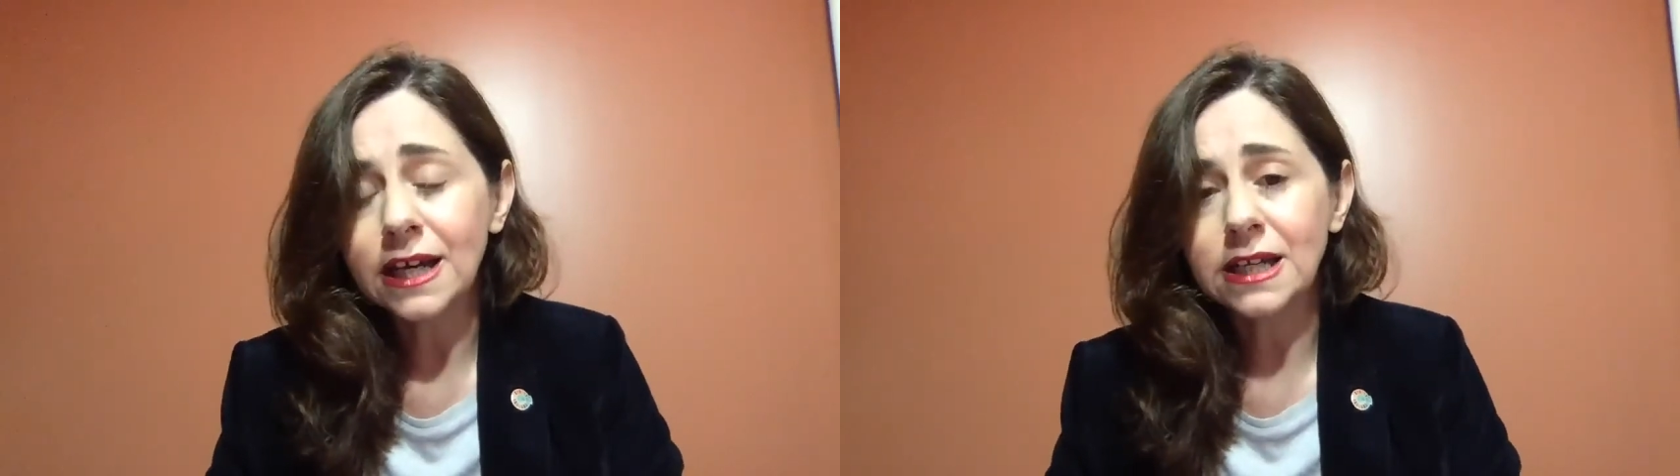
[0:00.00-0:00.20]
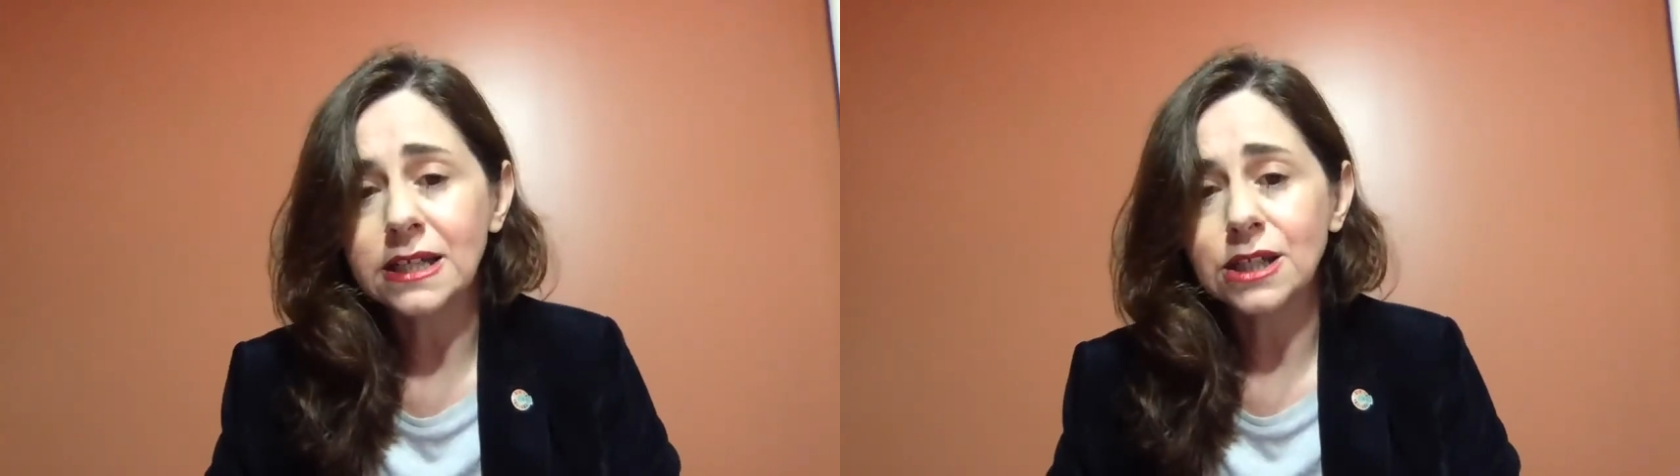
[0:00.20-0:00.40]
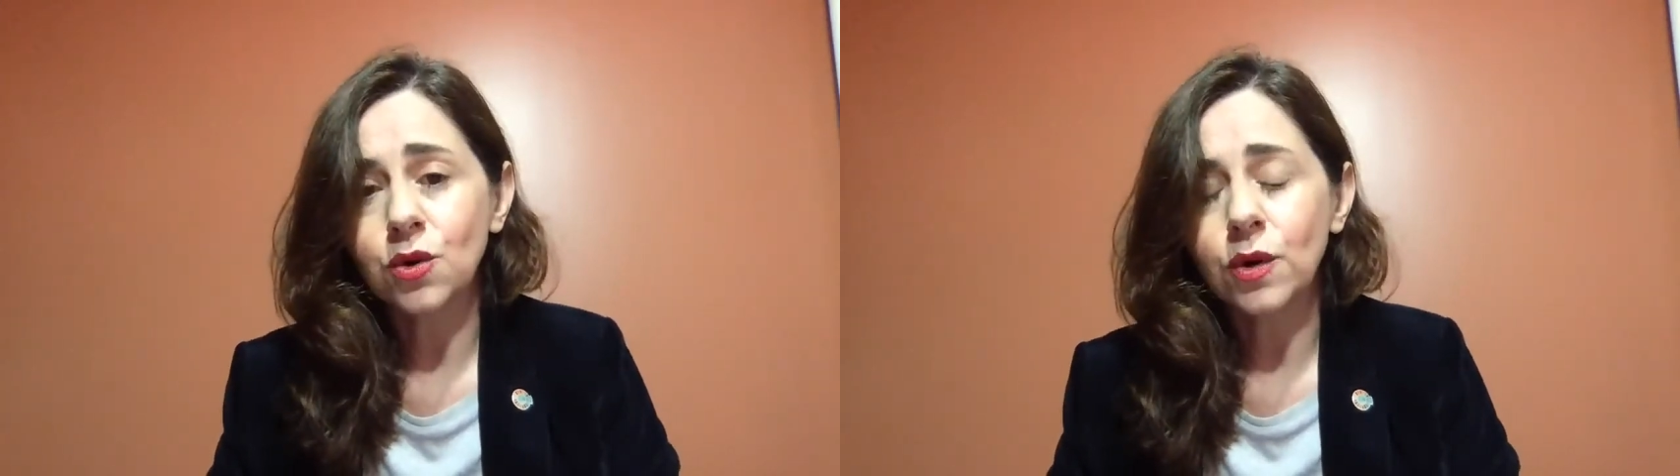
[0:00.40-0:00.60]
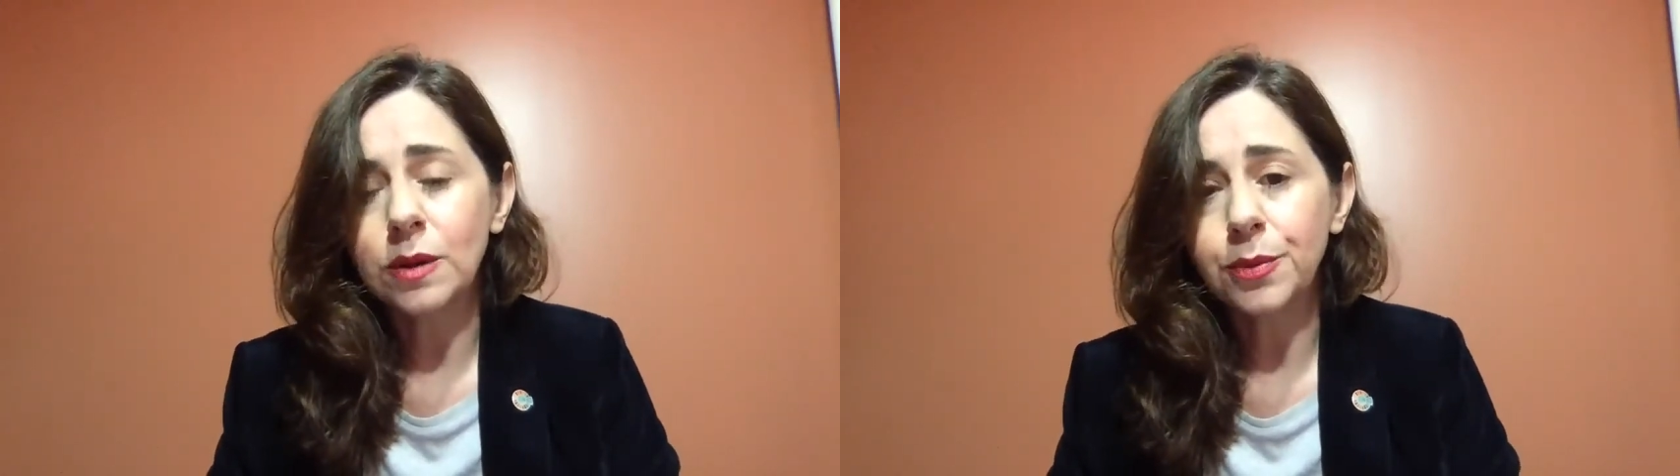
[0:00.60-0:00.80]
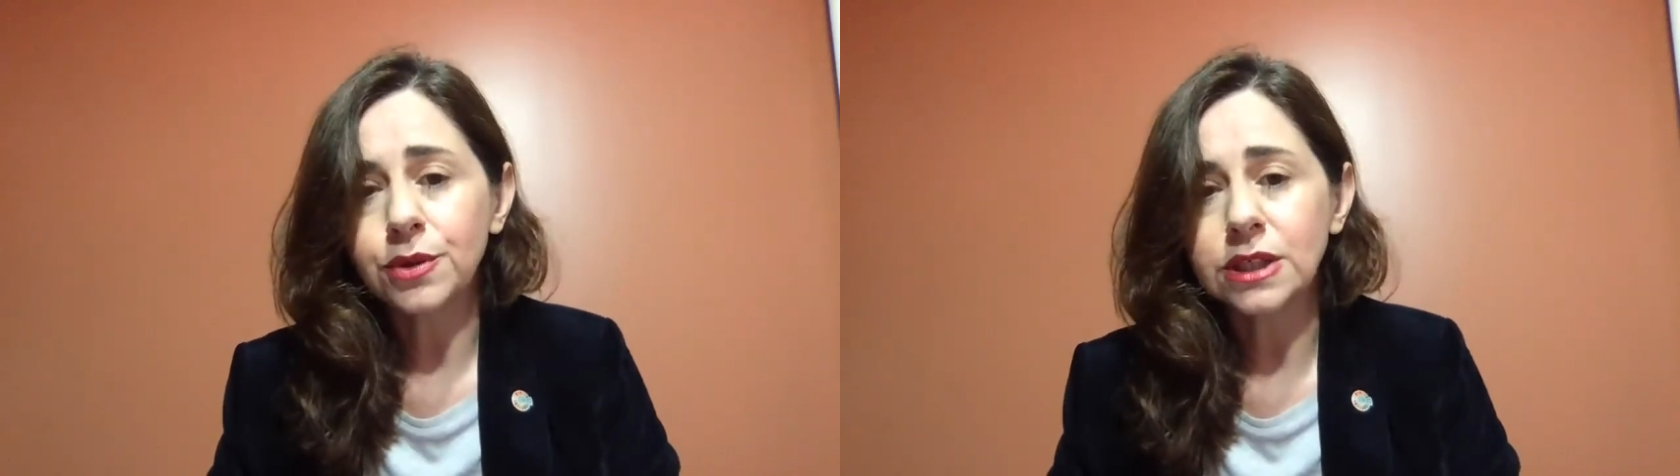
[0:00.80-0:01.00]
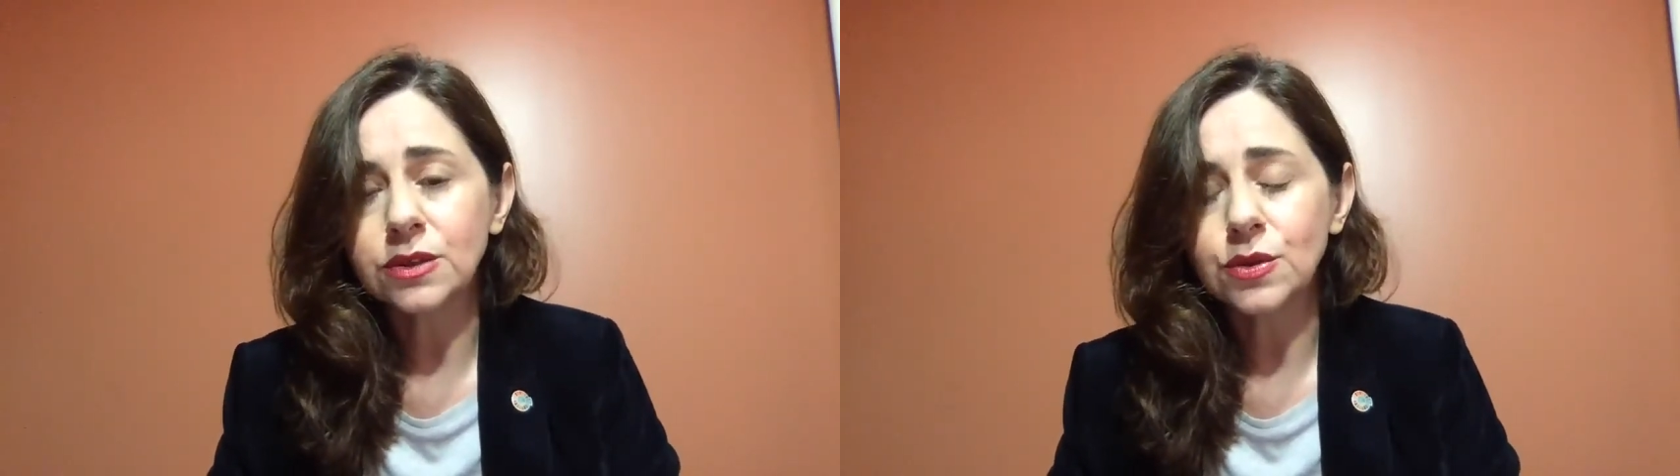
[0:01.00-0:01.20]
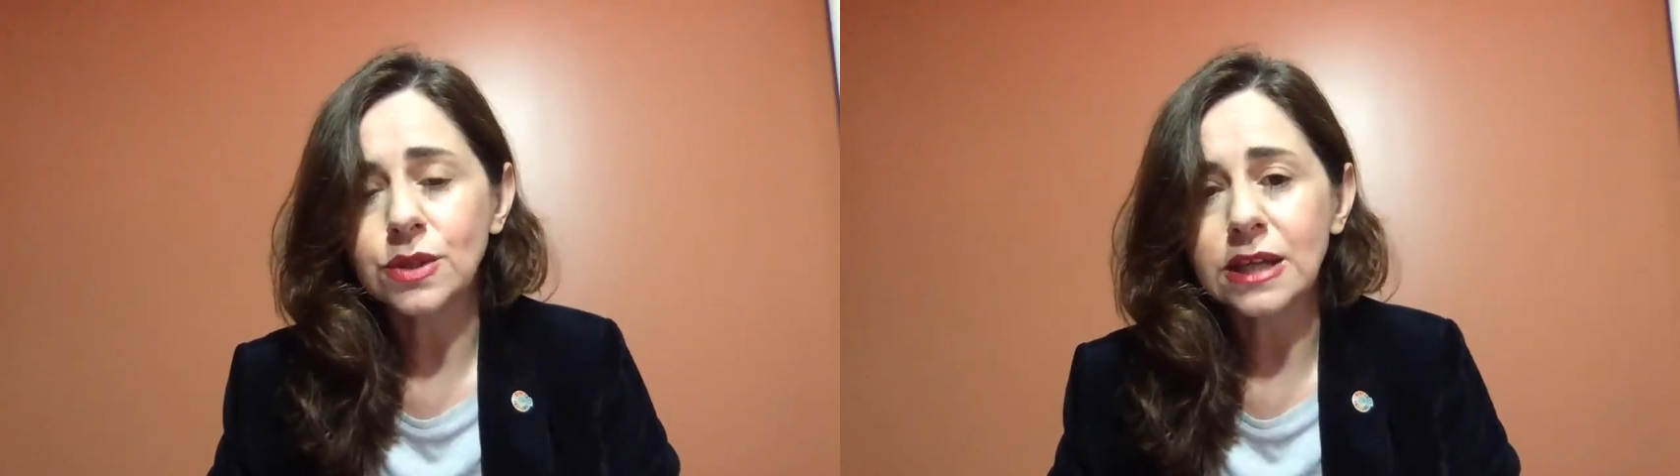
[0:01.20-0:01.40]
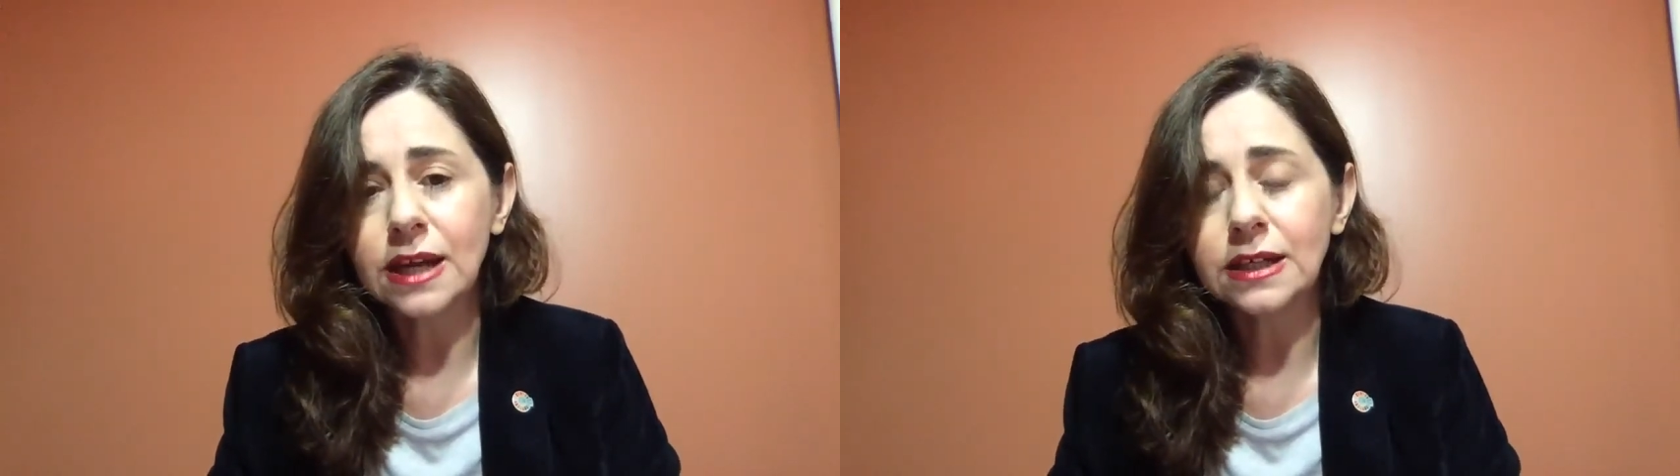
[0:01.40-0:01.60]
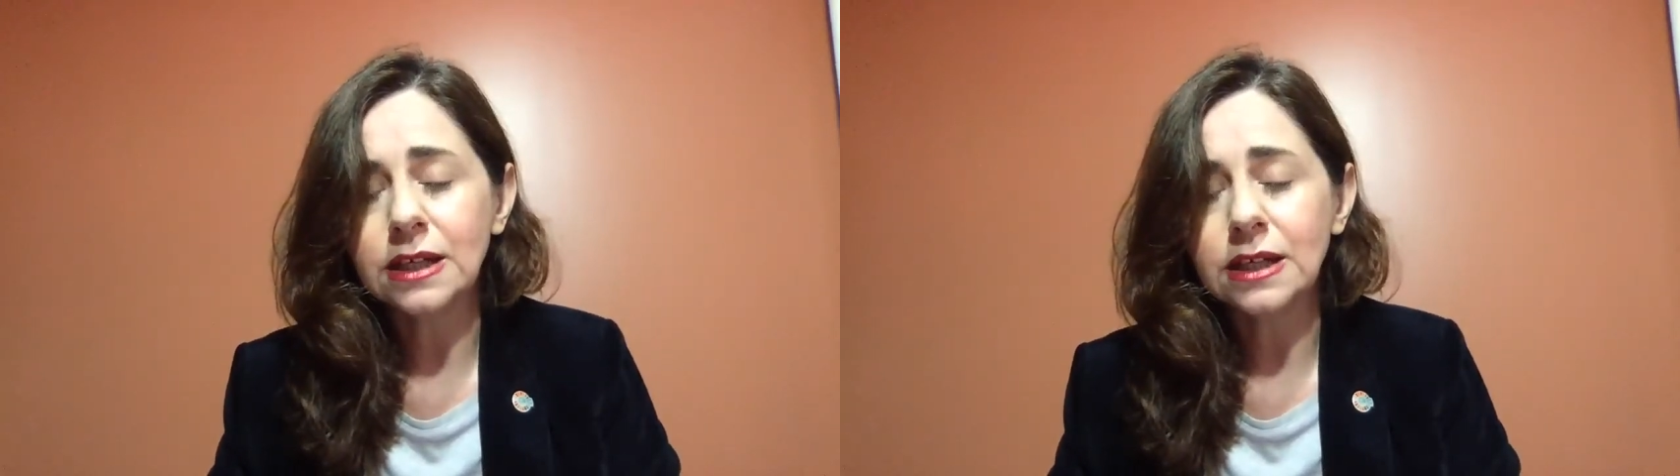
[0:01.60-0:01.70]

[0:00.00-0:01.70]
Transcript: it is so important to study